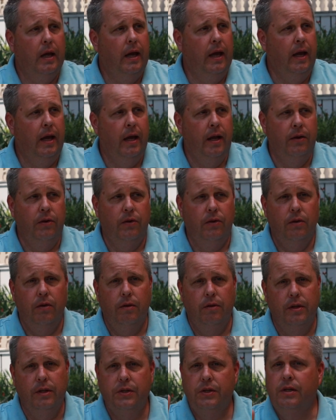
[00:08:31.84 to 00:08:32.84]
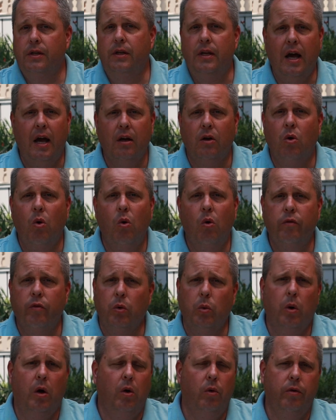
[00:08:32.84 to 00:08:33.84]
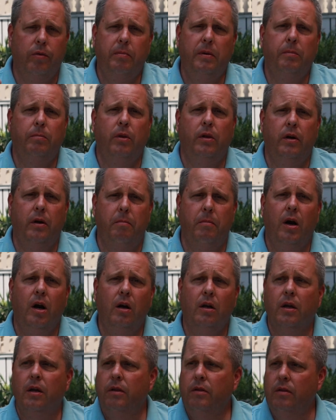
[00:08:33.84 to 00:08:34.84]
And this did not go over well with people in America.